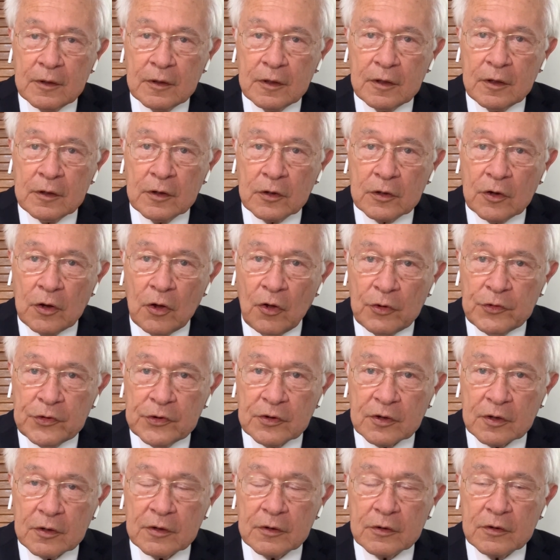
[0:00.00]
In a
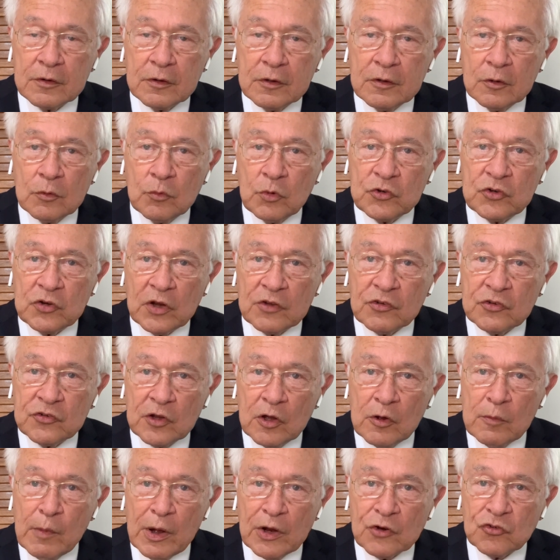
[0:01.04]
continent which has
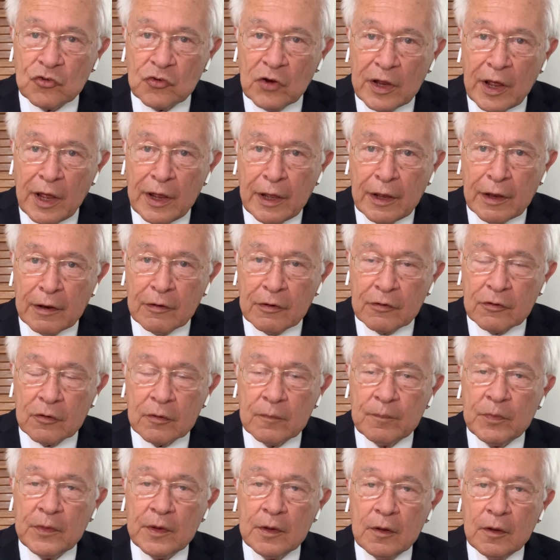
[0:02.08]
so much
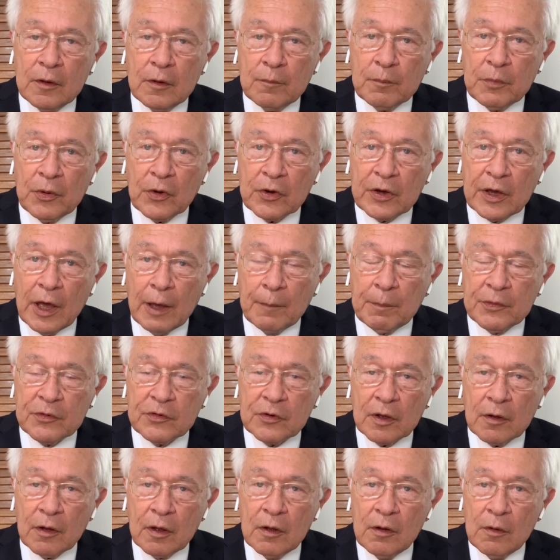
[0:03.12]
land per
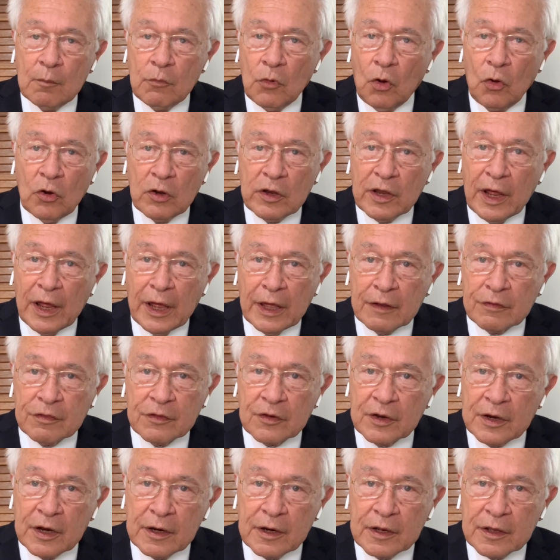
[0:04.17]
capita, more land
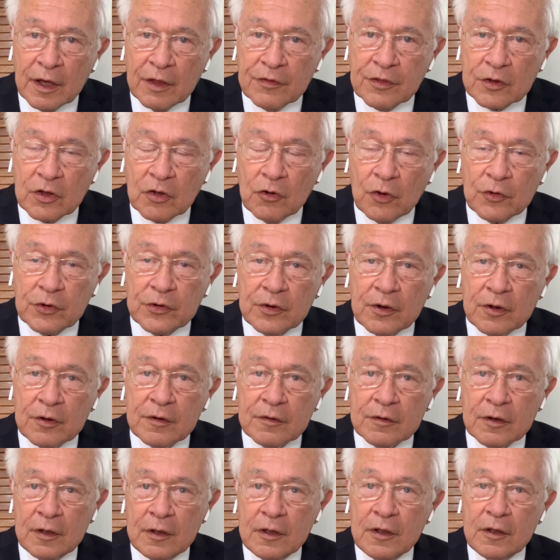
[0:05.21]
than any other
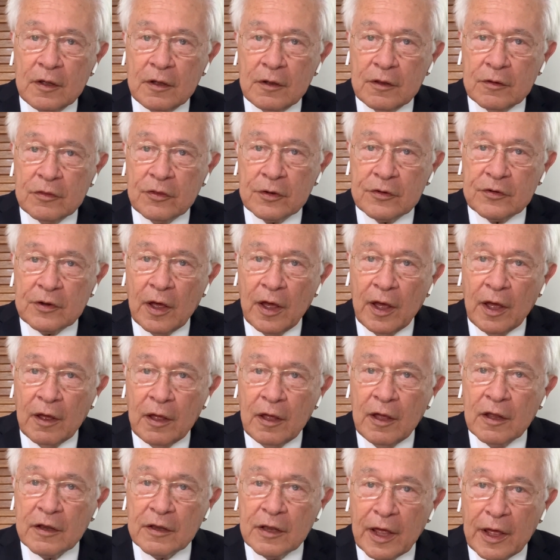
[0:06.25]
continent, that
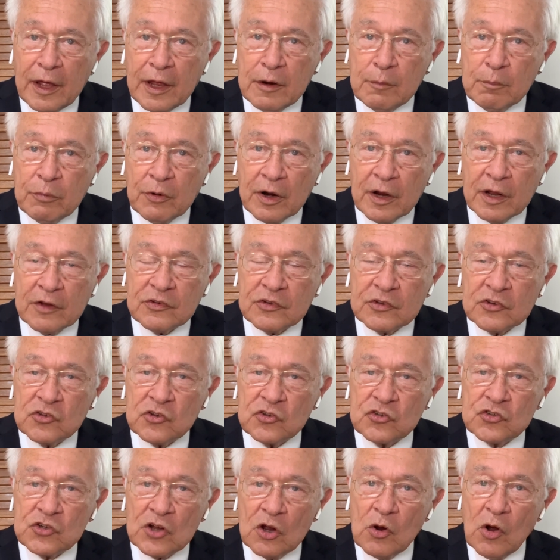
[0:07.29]
land prices
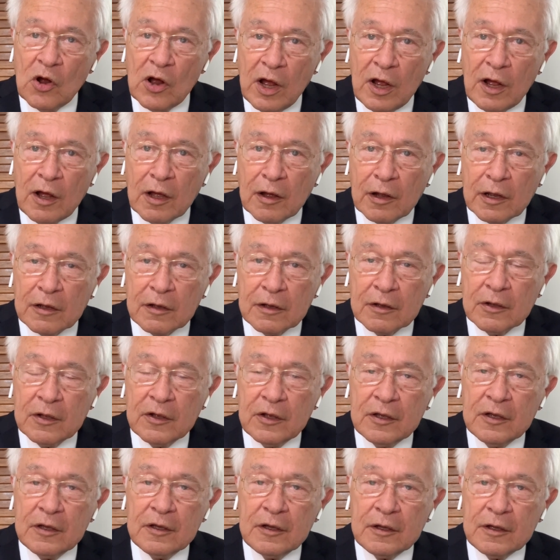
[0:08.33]
are so high
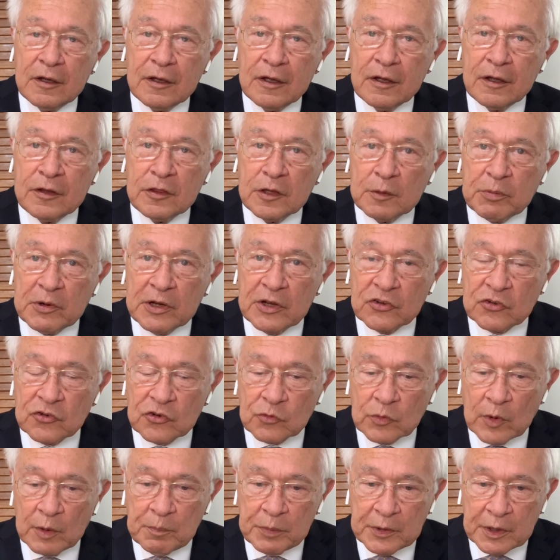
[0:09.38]
in the
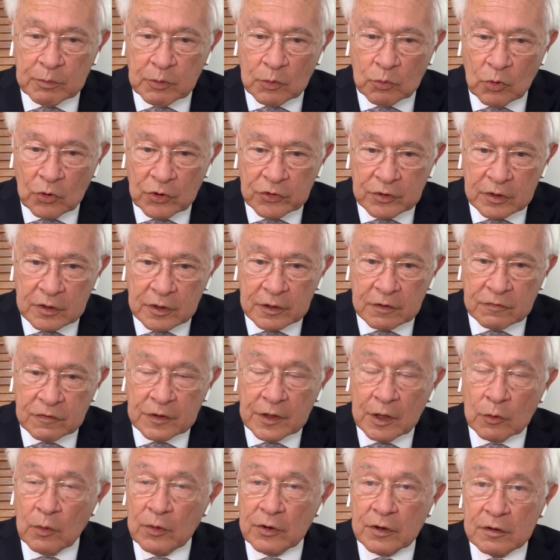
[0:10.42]
places where people want to live. And
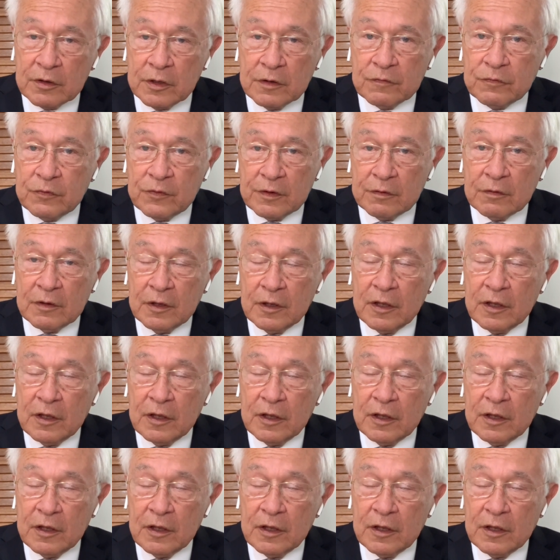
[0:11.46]
they want to live